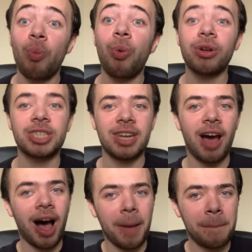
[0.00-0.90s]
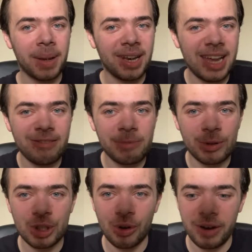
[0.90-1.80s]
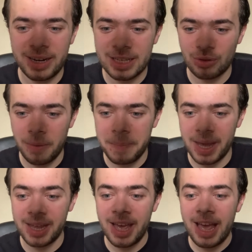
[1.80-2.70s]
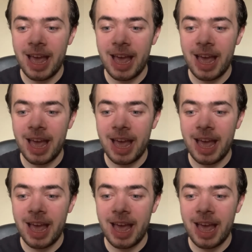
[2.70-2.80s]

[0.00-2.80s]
What an unbelievable story this will be